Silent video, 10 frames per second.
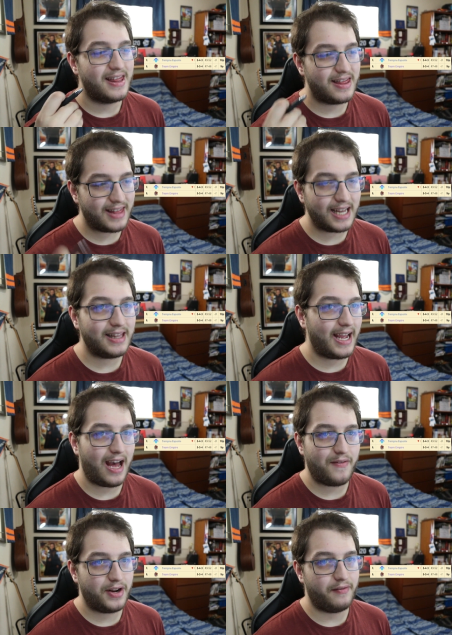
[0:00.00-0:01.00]
then they
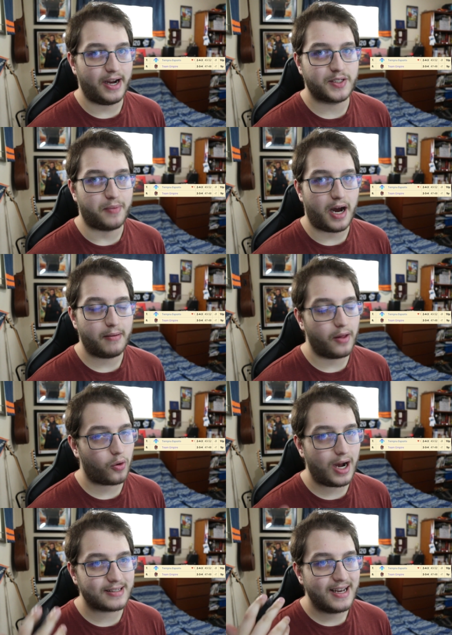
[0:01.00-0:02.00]
have an invite spot.
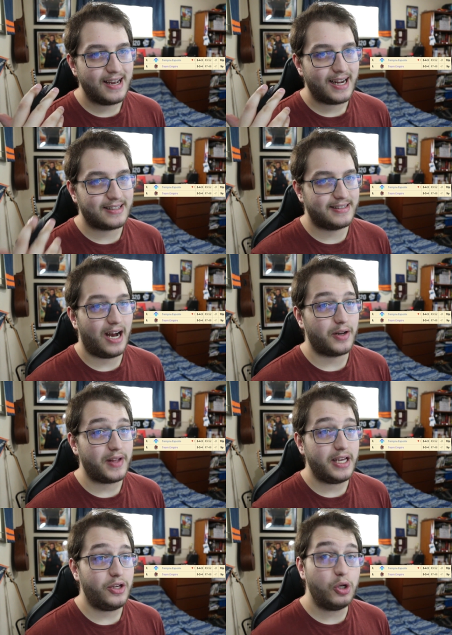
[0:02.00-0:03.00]
Otherwise, it's down to
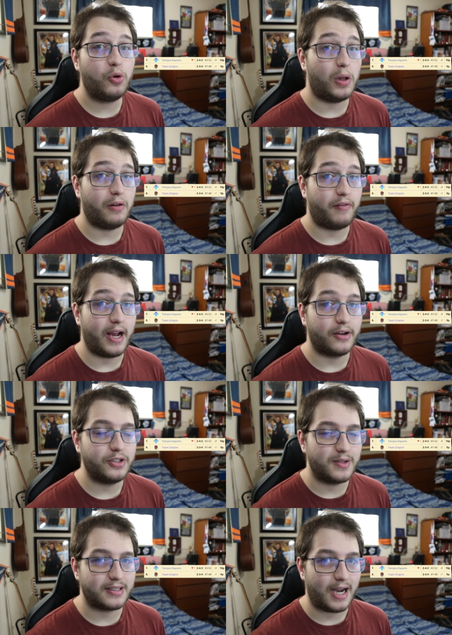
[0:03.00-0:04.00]
the EU qualifier
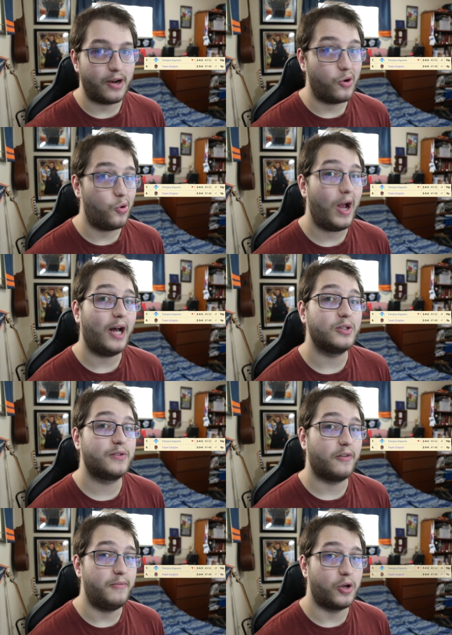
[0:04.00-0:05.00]
to decide who else
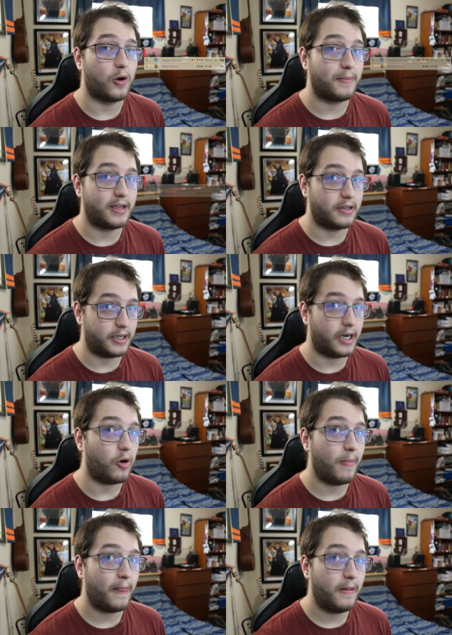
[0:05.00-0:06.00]
from Europe can
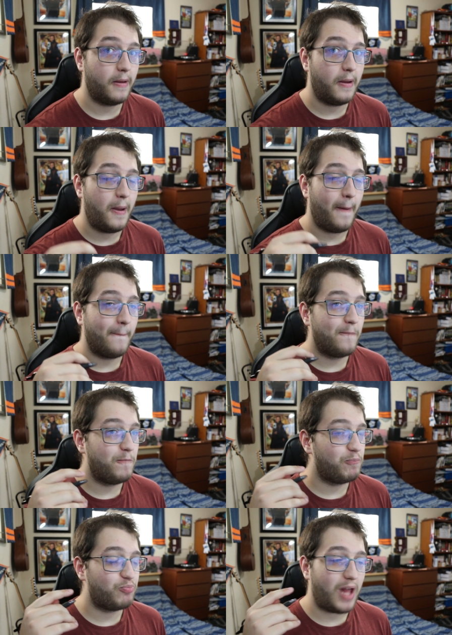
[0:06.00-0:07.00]
go.
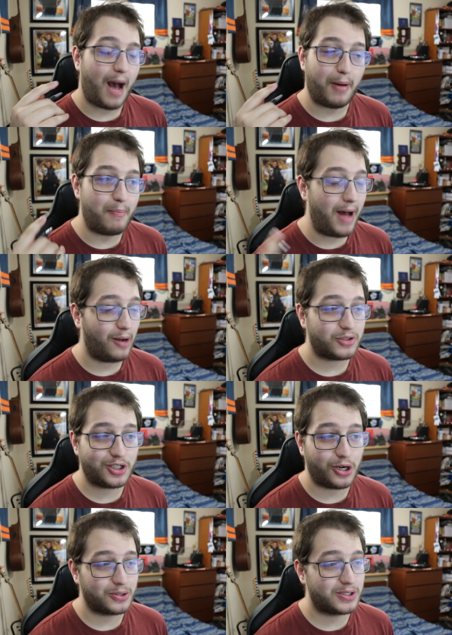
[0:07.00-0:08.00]
I'm about to
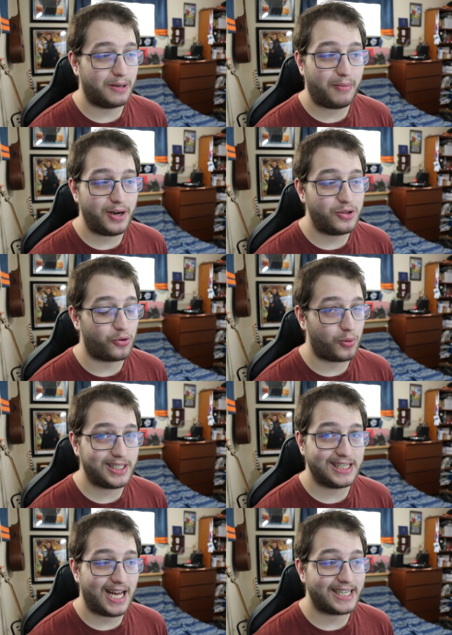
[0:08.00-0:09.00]
curse somebody you
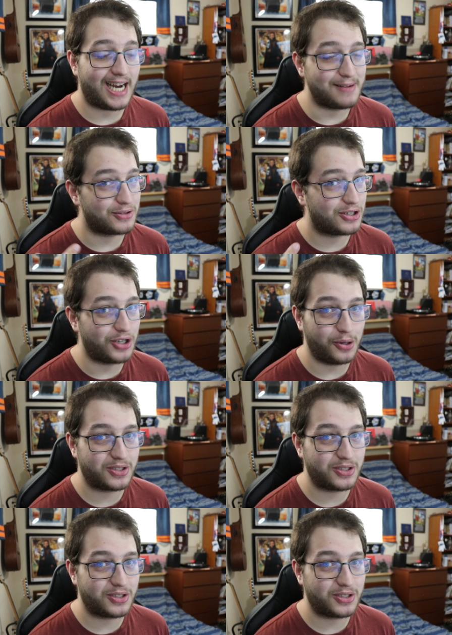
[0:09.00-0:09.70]
really like, I am so